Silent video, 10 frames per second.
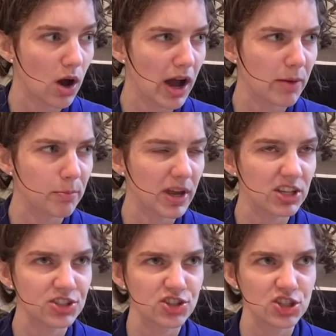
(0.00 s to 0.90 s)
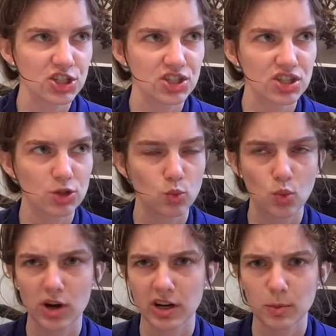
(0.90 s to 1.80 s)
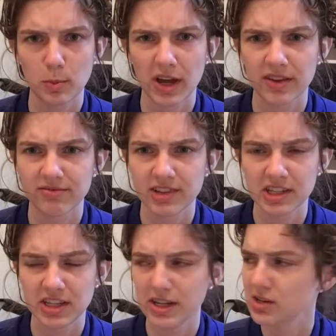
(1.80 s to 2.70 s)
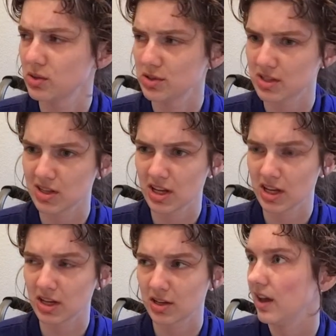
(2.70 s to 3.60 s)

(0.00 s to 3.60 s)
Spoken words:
I mentioned in one of my videos that